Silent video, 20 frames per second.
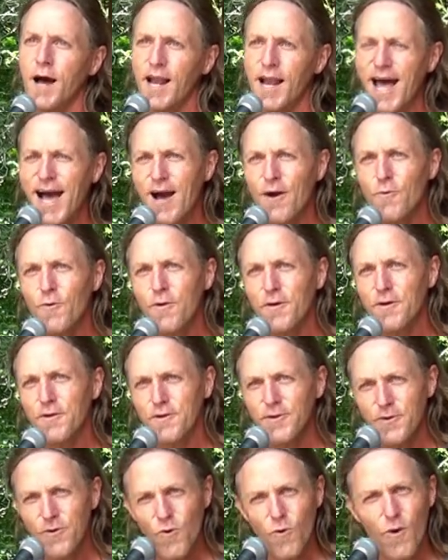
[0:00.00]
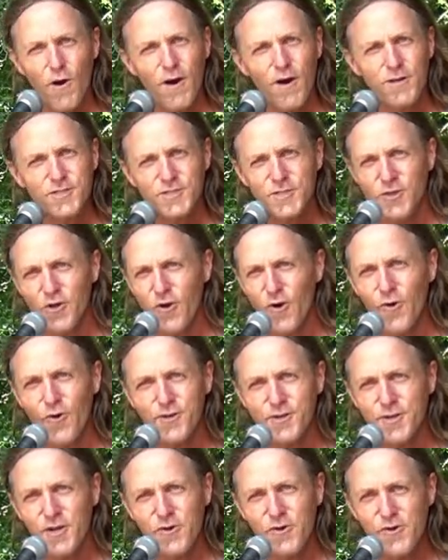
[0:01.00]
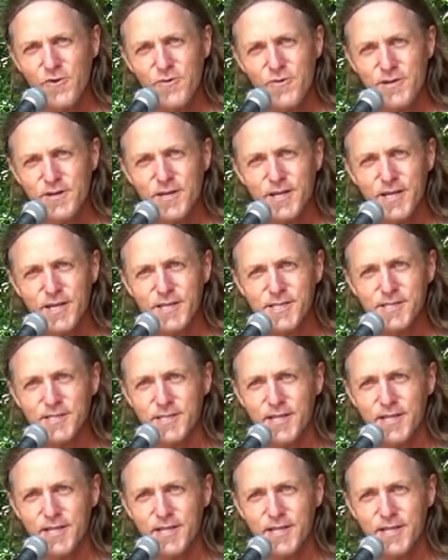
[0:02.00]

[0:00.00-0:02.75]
I wonder what you're doing these